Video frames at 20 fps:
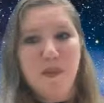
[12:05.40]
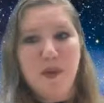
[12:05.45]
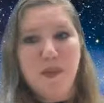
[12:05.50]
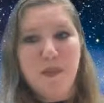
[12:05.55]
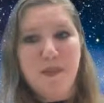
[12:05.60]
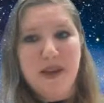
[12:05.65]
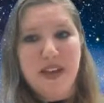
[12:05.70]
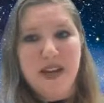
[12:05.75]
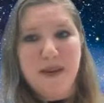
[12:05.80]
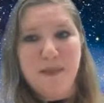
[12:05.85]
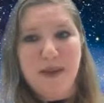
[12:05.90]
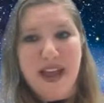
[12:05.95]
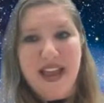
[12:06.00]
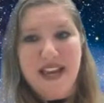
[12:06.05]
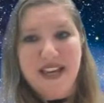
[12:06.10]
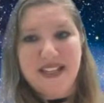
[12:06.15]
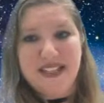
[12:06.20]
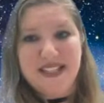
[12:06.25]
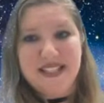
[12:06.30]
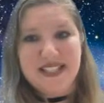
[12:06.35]
the Big
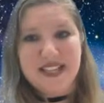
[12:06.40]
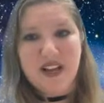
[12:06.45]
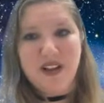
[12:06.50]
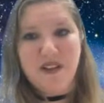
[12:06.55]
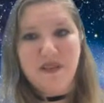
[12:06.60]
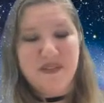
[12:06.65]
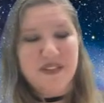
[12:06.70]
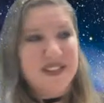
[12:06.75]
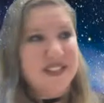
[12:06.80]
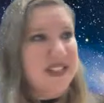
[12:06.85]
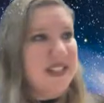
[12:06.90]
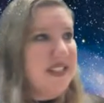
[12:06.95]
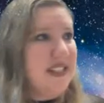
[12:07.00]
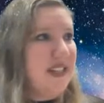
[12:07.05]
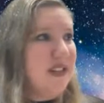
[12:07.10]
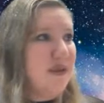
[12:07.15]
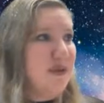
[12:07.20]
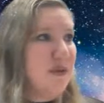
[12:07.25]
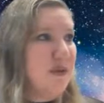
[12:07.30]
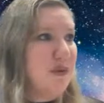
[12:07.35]
Bang itself. Is this a
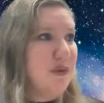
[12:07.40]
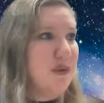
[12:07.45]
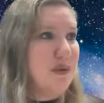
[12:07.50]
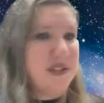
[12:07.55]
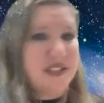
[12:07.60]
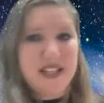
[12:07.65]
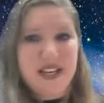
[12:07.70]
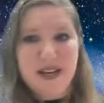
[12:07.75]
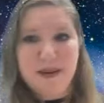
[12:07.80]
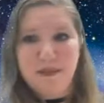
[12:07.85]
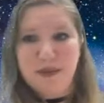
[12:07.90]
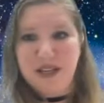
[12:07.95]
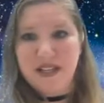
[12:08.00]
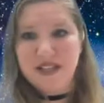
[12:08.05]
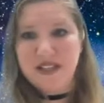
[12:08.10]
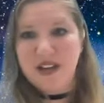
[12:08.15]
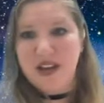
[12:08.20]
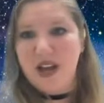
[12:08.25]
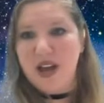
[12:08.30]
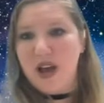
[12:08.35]
true
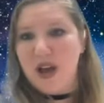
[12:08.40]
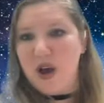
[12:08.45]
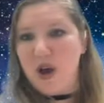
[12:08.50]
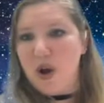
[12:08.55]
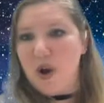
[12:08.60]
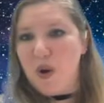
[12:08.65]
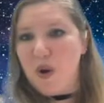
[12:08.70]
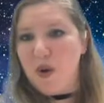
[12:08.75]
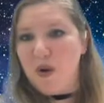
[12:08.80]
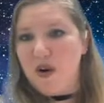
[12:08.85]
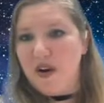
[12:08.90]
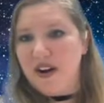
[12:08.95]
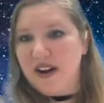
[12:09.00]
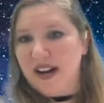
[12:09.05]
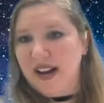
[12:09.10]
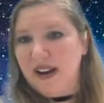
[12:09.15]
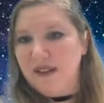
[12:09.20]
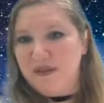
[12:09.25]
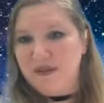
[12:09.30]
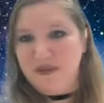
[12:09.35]
statement or
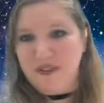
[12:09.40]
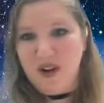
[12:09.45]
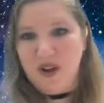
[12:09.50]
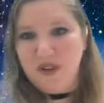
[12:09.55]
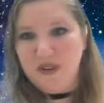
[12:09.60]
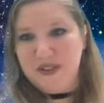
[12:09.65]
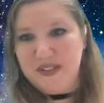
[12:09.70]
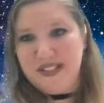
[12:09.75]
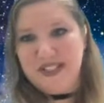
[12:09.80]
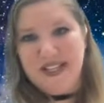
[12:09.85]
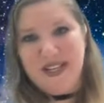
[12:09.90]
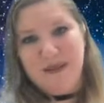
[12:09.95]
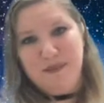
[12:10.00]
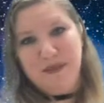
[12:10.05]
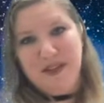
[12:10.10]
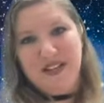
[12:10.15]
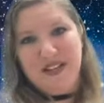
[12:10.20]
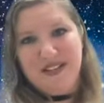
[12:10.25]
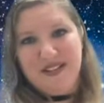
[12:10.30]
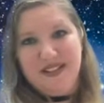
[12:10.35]
a false
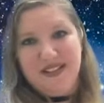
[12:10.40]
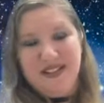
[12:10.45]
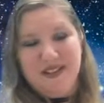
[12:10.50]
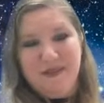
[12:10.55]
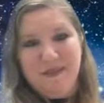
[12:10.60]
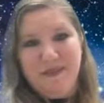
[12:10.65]
statement?